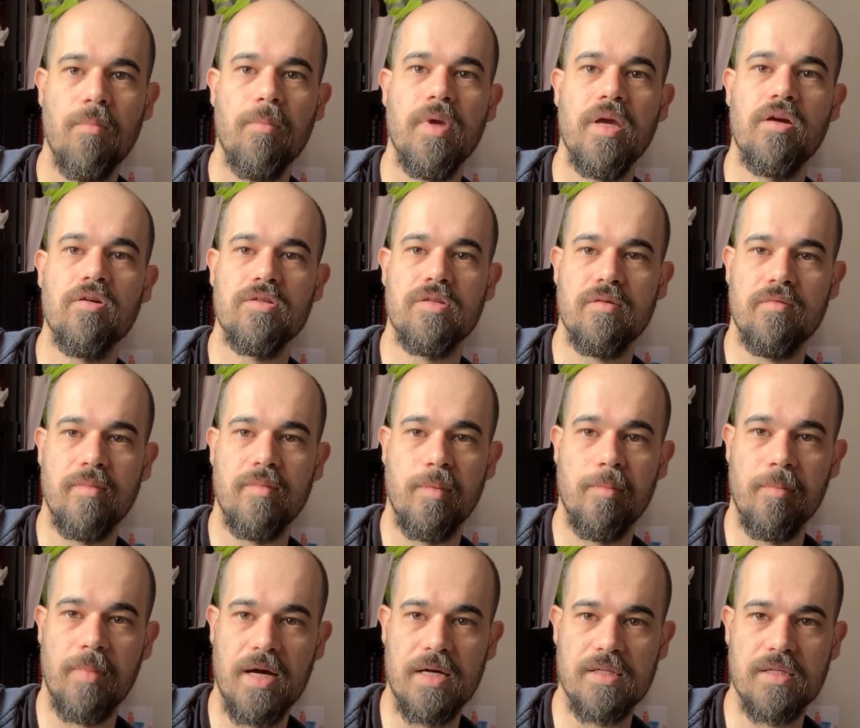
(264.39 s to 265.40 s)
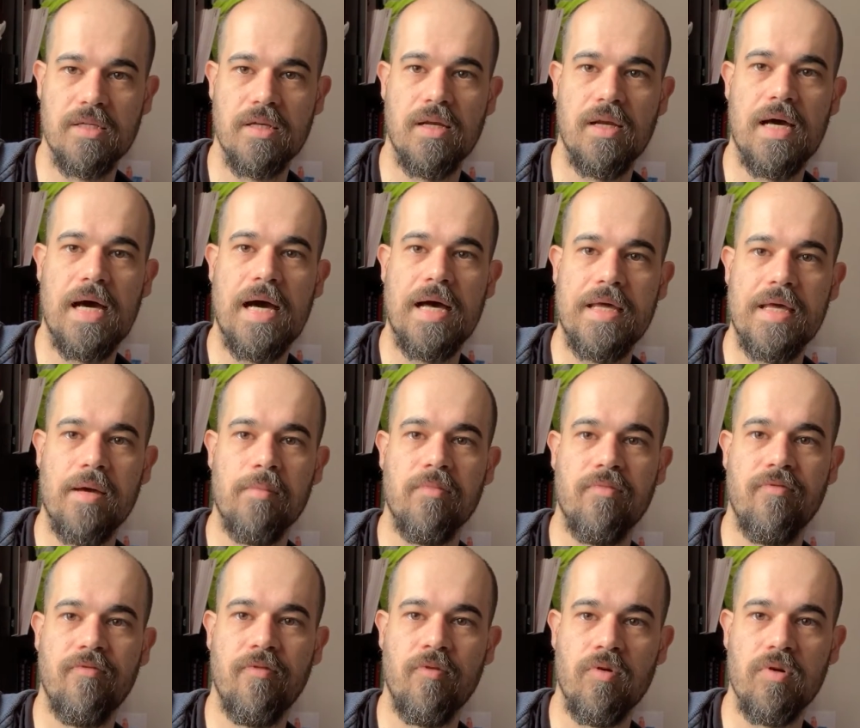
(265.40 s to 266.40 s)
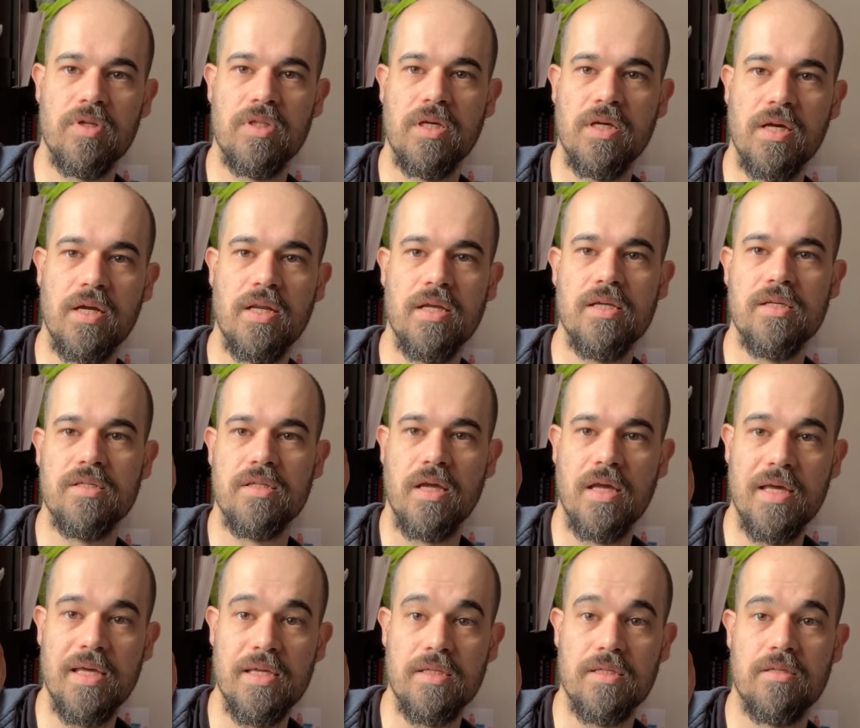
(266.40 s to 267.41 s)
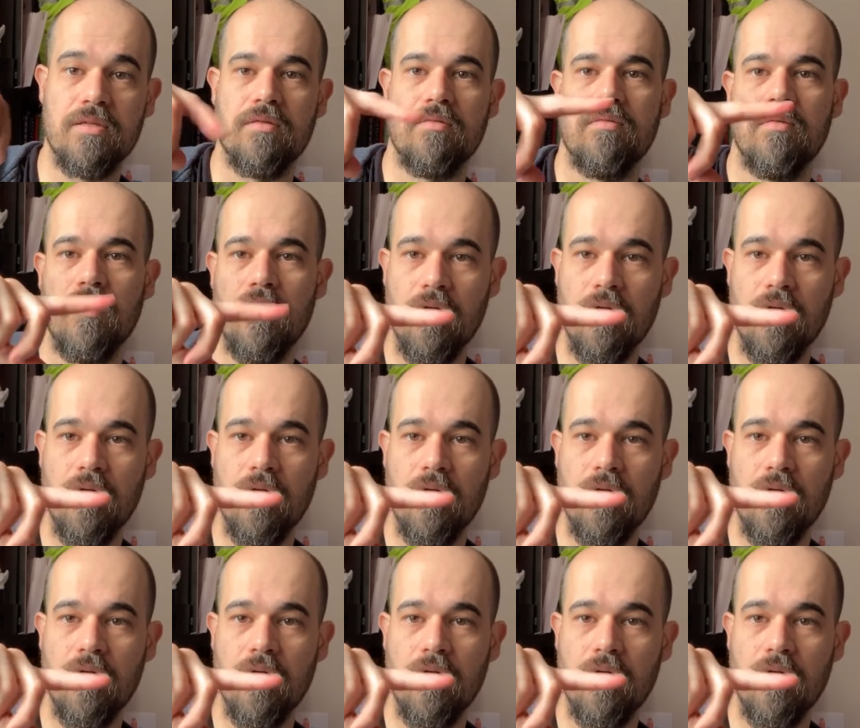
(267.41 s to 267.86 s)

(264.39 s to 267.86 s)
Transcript: Because I'm in Brussels, I am 4 degrees east,